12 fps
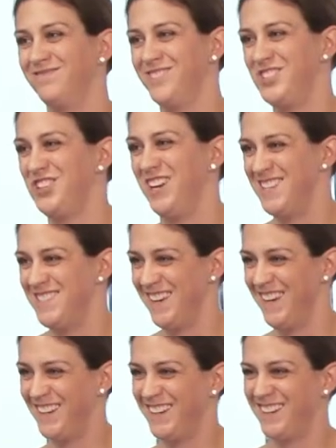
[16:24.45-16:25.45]
should I
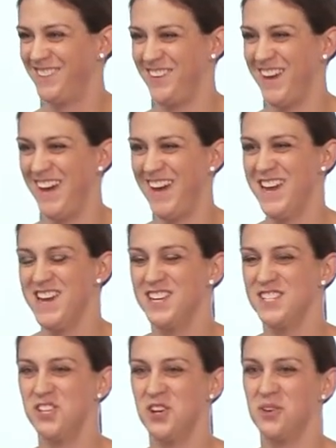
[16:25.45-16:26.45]
say, okay?
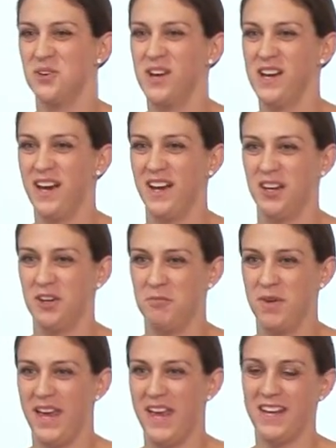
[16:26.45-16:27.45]
So,
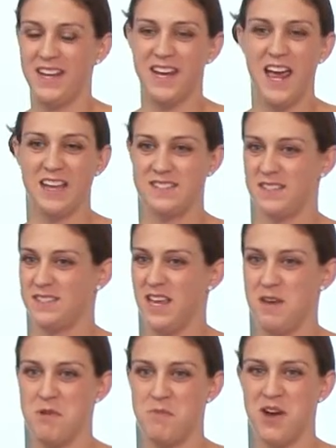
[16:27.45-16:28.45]
and it has the
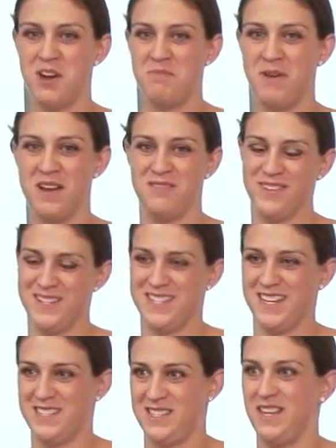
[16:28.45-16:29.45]
same amount of
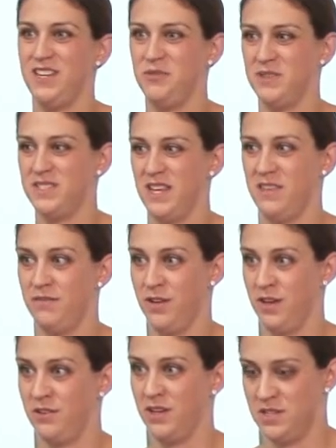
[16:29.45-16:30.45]
benefits as you would say the
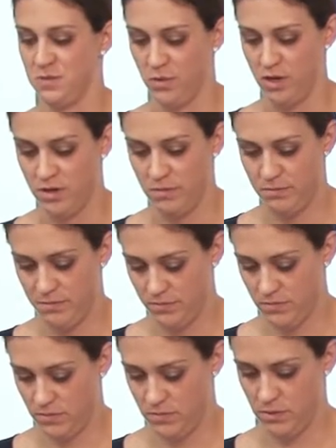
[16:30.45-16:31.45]
vigorous would,
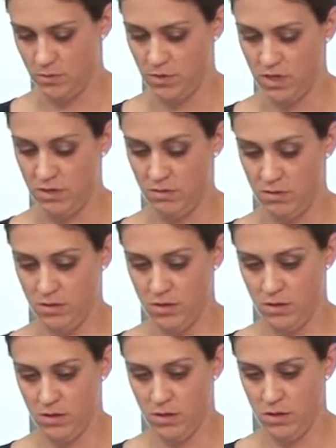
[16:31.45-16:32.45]
okay?
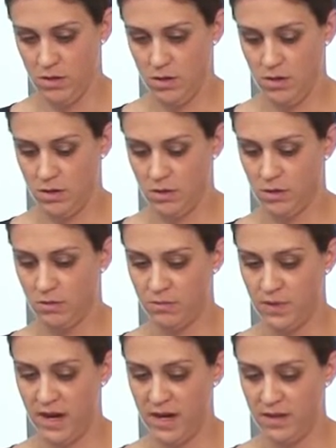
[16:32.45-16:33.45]
All
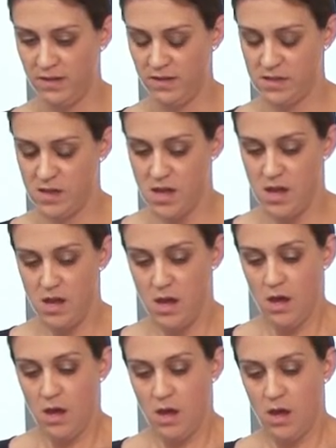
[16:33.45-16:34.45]
right,
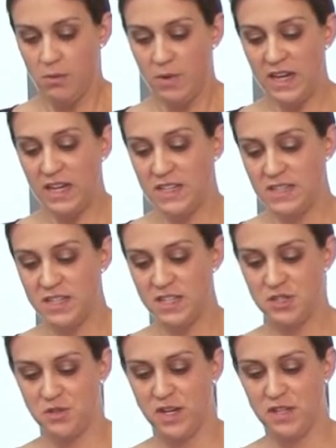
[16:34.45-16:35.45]
then we get into
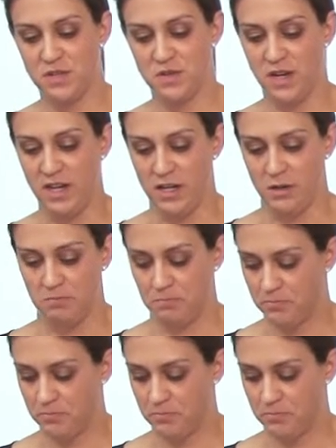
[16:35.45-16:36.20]
strength training.